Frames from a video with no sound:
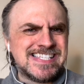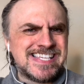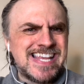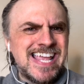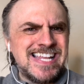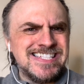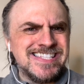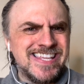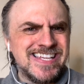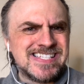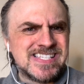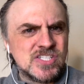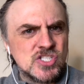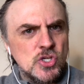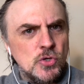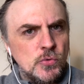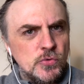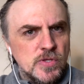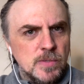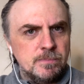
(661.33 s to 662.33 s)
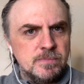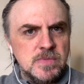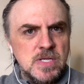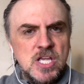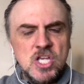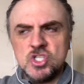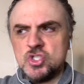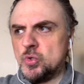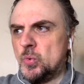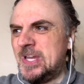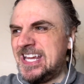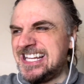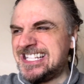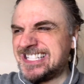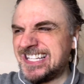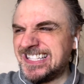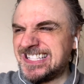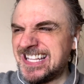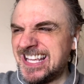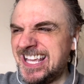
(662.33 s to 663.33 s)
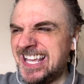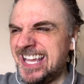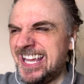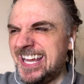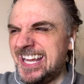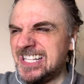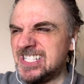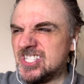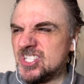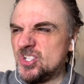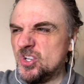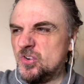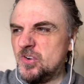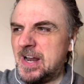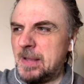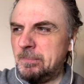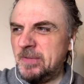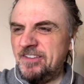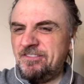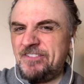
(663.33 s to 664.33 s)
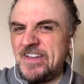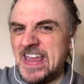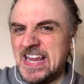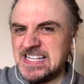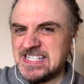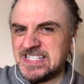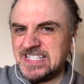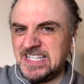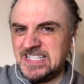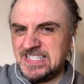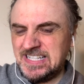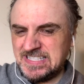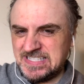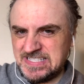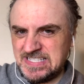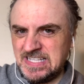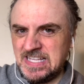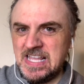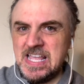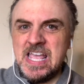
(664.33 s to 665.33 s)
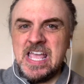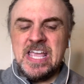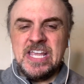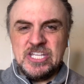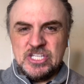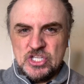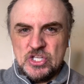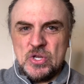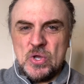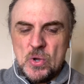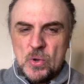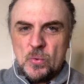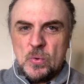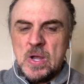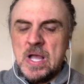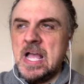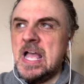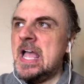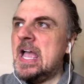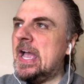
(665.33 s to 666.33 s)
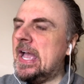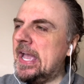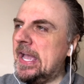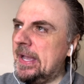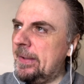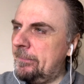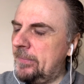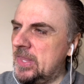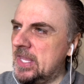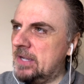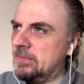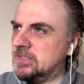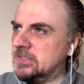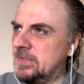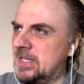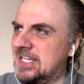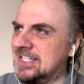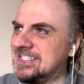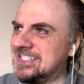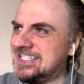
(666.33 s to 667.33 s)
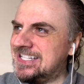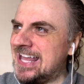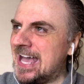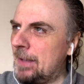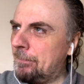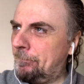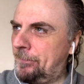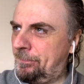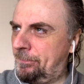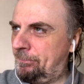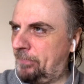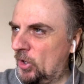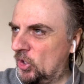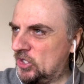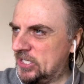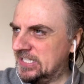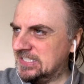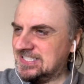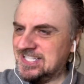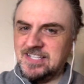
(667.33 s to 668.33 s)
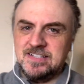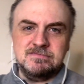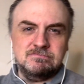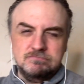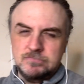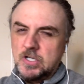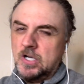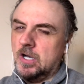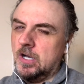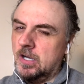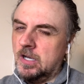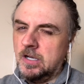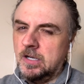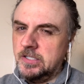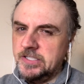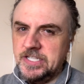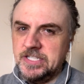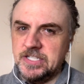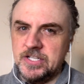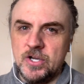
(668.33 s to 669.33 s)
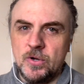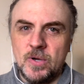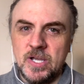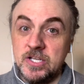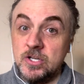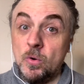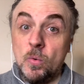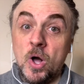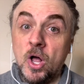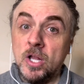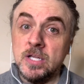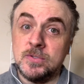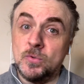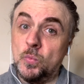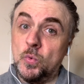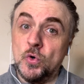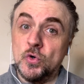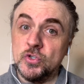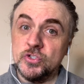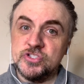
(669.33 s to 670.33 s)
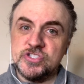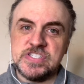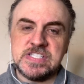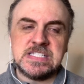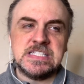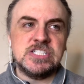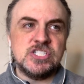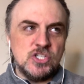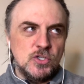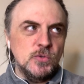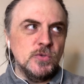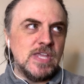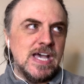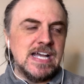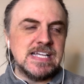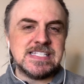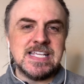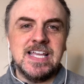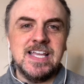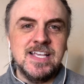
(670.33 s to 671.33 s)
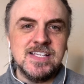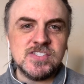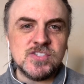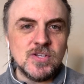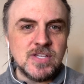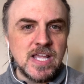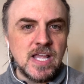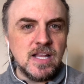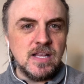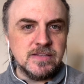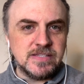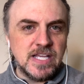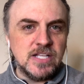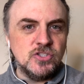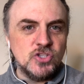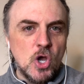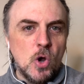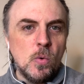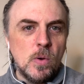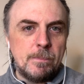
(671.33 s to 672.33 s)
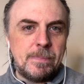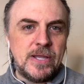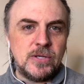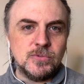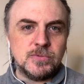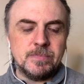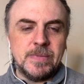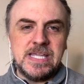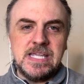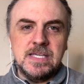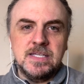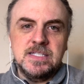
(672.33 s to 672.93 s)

send this to them. Tweet it. Instagram me facey this. You know, um, uh, uh, snap bucket. Oh, you know, I know all the words. Do that so they'll they'll know about me.